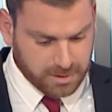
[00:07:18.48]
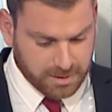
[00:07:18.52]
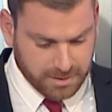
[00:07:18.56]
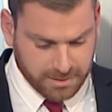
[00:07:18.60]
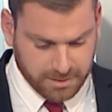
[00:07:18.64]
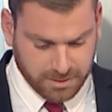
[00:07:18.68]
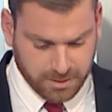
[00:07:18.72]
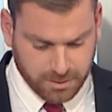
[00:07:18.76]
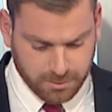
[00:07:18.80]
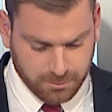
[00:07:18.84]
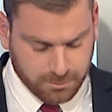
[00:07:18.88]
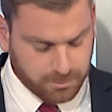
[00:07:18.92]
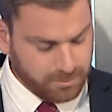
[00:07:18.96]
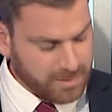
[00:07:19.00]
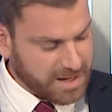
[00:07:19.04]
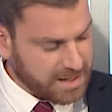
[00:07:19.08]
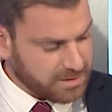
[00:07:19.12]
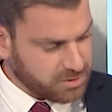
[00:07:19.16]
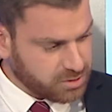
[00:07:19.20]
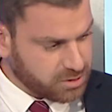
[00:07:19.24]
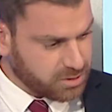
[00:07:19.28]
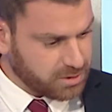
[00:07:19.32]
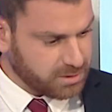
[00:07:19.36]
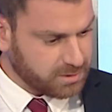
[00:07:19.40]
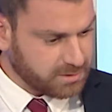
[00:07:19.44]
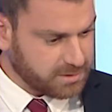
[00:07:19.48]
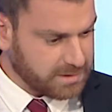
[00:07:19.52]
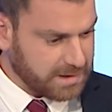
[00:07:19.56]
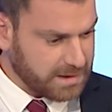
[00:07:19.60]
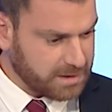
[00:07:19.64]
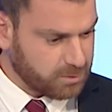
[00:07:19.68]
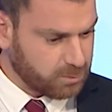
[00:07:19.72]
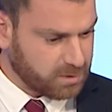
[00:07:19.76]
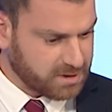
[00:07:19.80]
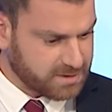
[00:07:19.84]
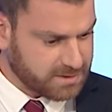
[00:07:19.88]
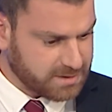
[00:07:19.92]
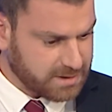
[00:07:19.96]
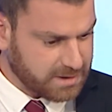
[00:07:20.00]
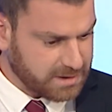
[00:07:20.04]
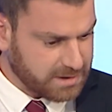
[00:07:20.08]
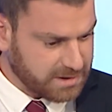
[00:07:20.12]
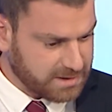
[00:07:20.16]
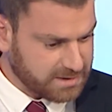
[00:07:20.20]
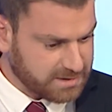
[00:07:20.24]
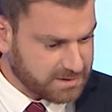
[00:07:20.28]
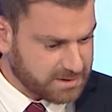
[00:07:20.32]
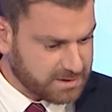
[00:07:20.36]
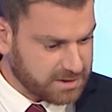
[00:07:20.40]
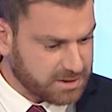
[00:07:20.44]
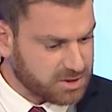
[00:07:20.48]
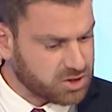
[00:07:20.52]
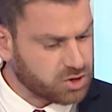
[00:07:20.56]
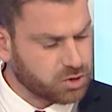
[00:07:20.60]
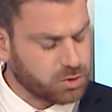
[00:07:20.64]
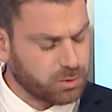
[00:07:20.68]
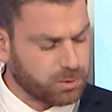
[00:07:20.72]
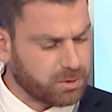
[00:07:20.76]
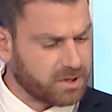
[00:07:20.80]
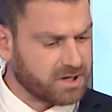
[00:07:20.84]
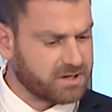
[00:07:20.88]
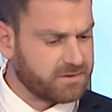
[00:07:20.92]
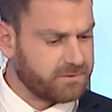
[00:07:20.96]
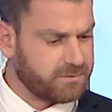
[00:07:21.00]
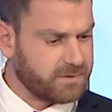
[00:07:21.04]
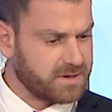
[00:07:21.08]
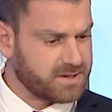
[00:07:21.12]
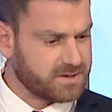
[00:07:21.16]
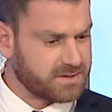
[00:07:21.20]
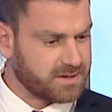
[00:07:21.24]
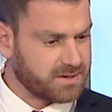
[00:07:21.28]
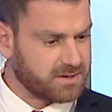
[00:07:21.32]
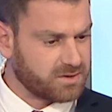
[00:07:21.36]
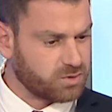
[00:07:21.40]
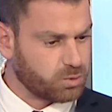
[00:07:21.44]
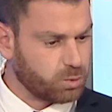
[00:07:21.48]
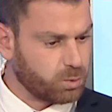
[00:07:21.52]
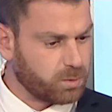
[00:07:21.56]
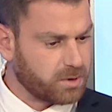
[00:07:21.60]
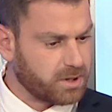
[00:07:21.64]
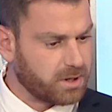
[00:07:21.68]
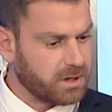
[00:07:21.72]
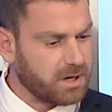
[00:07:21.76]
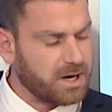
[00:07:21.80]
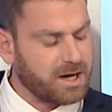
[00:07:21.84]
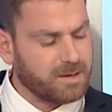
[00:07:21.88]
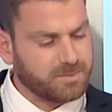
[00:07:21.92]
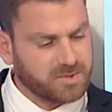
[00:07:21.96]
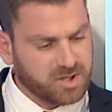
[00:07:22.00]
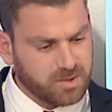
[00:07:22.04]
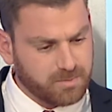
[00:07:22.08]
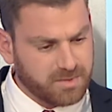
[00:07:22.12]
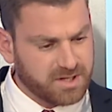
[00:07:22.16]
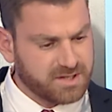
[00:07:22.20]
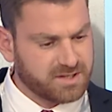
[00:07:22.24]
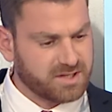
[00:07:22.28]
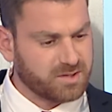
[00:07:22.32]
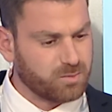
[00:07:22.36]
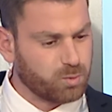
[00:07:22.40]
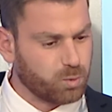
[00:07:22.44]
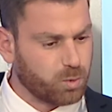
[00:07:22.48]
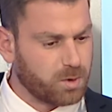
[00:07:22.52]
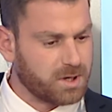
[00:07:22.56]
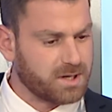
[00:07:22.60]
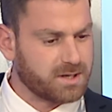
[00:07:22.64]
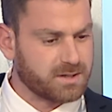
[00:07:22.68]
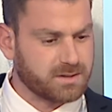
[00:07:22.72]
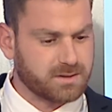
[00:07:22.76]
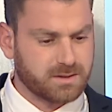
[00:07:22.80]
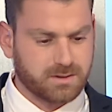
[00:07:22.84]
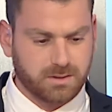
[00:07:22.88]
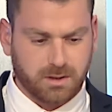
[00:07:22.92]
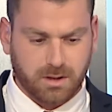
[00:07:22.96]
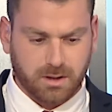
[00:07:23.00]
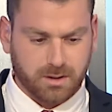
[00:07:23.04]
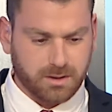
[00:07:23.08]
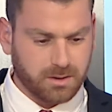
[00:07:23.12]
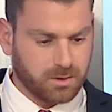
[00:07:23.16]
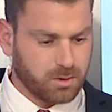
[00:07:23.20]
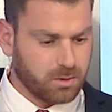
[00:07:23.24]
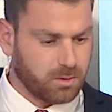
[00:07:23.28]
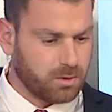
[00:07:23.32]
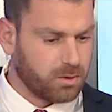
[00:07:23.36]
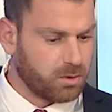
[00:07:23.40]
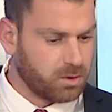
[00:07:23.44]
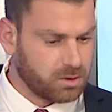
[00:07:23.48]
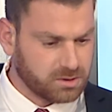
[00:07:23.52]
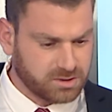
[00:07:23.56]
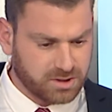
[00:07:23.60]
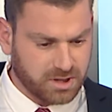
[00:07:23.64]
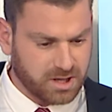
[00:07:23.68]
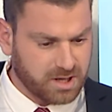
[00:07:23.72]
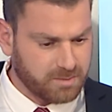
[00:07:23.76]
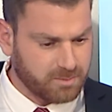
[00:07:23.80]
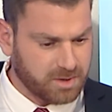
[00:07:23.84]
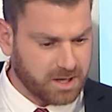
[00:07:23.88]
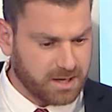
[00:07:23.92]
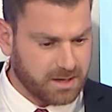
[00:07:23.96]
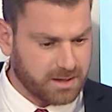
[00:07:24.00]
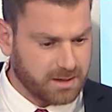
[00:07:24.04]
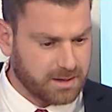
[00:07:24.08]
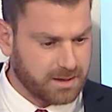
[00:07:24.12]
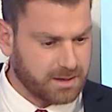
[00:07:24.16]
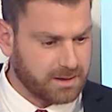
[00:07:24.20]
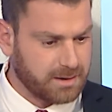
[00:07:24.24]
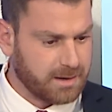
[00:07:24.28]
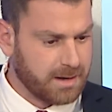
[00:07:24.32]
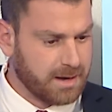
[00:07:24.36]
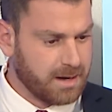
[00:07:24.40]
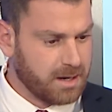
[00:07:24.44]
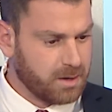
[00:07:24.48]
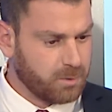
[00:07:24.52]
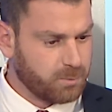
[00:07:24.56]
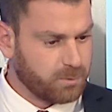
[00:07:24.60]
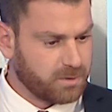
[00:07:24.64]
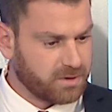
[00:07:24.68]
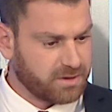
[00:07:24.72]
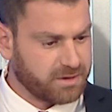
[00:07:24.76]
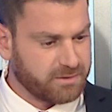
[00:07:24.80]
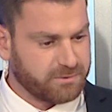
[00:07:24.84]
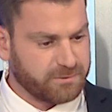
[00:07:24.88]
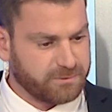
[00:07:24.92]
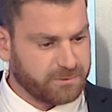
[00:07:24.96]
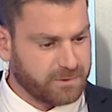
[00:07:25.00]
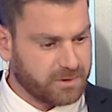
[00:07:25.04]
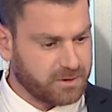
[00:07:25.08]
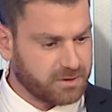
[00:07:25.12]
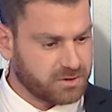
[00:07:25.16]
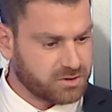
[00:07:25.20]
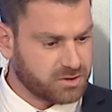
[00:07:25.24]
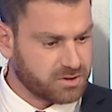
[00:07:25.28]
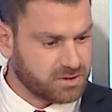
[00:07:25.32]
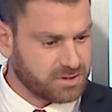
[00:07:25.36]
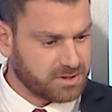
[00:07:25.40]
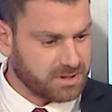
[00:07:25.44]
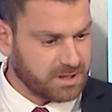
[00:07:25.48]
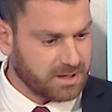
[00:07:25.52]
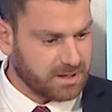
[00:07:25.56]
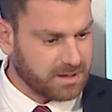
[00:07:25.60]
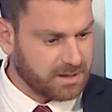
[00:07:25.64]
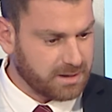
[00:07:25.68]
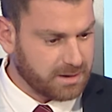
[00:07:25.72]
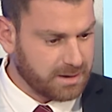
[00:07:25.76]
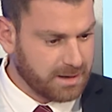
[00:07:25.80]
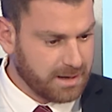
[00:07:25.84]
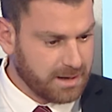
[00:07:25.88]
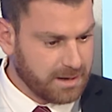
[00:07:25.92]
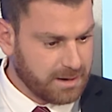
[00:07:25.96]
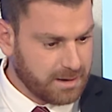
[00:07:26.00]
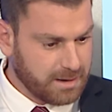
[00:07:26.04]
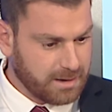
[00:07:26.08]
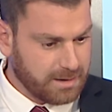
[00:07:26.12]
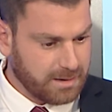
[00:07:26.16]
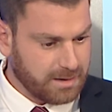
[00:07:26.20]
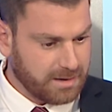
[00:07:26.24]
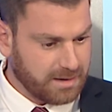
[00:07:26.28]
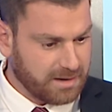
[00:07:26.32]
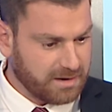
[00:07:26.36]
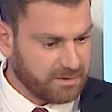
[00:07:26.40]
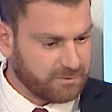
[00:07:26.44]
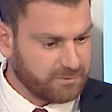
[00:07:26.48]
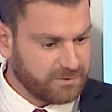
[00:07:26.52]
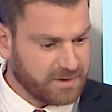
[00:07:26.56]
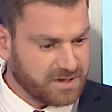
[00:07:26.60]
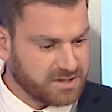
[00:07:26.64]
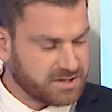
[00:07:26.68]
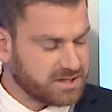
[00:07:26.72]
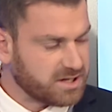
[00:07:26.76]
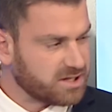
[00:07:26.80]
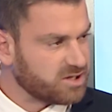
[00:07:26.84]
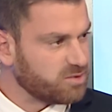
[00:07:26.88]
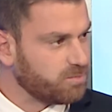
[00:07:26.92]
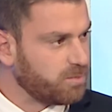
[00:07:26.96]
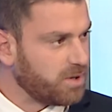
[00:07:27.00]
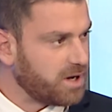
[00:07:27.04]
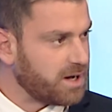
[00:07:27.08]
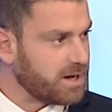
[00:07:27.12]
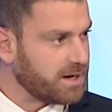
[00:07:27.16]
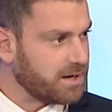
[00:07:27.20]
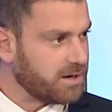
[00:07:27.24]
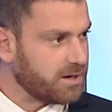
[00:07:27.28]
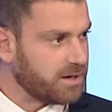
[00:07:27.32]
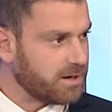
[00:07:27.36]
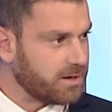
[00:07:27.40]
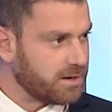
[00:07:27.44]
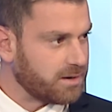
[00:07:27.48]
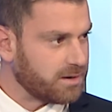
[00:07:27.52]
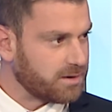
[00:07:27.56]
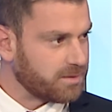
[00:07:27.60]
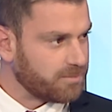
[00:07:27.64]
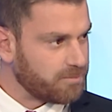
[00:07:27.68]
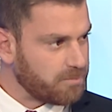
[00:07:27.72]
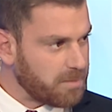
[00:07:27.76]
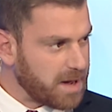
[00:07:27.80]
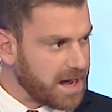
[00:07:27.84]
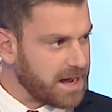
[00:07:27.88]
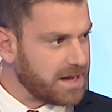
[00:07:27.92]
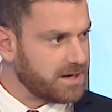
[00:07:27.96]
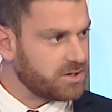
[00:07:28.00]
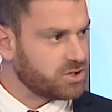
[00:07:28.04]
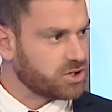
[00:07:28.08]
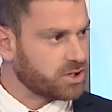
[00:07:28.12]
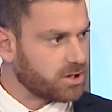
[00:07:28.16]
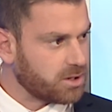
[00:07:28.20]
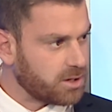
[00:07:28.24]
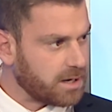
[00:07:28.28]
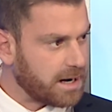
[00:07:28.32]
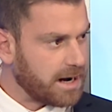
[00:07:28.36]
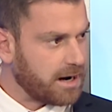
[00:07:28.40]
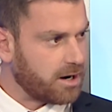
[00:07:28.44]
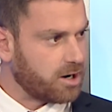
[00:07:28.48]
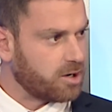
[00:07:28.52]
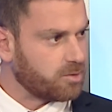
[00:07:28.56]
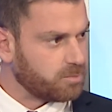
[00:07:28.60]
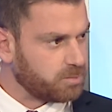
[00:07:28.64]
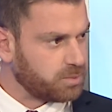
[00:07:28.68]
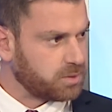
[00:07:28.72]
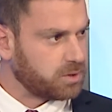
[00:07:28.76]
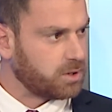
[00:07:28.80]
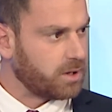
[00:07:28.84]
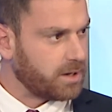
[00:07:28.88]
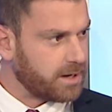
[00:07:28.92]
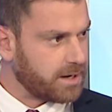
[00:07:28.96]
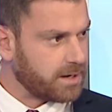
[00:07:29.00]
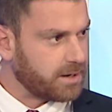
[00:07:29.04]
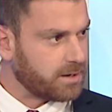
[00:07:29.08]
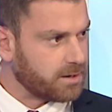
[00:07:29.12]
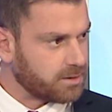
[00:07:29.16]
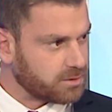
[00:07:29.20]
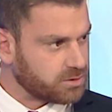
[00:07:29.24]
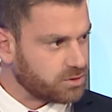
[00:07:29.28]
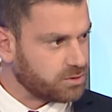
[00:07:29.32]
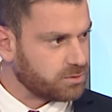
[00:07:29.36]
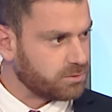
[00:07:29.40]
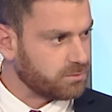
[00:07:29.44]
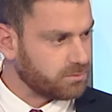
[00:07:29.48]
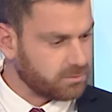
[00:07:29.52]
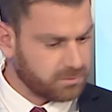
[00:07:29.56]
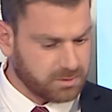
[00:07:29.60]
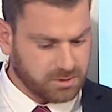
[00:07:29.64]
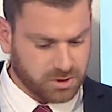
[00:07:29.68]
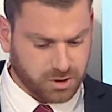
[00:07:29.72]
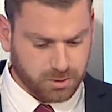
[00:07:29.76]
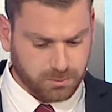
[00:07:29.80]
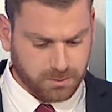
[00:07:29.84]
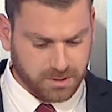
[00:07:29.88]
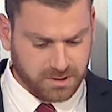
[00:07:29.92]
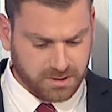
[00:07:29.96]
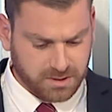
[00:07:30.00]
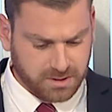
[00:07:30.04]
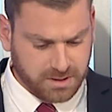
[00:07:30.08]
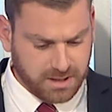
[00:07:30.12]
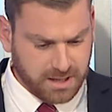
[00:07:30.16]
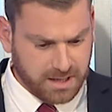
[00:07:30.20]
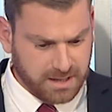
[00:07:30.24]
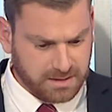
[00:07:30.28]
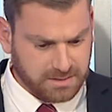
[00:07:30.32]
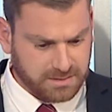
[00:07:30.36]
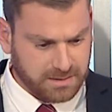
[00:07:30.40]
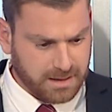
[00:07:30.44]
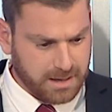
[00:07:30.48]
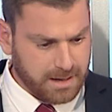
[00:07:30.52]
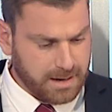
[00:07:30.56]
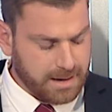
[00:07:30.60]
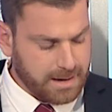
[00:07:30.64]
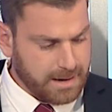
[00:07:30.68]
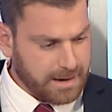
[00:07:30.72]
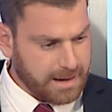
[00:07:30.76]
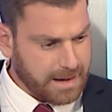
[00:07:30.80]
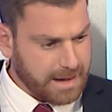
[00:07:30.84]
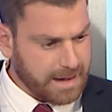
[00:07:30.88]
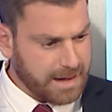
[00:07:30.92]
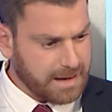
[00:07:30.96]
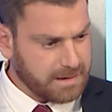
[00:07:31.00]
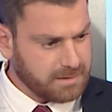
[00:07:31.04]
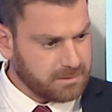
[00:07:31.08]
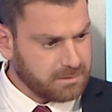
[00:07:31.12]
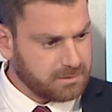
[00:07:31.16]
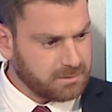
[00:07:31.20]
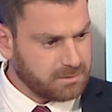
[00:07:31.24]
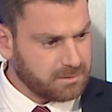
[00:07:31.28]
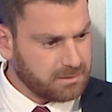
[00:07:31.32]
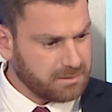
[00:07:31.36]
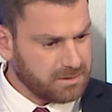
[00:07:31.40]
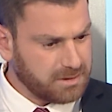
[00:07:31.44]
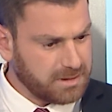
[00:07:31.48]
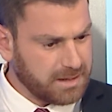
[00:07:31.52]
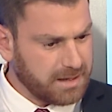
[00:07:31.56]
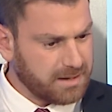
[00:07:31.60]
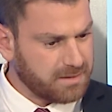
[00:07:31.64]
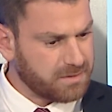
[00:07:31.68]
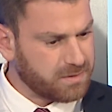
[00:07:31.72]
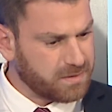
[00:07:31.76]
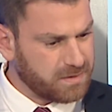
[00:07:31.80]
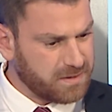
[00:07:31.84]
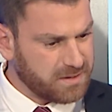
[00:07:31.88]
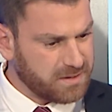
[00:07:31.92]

you mentioned Anwar Sadat's historic visit, where optimism was on an all-time high with the first visit by a major Arab player to the Jewish state, and yet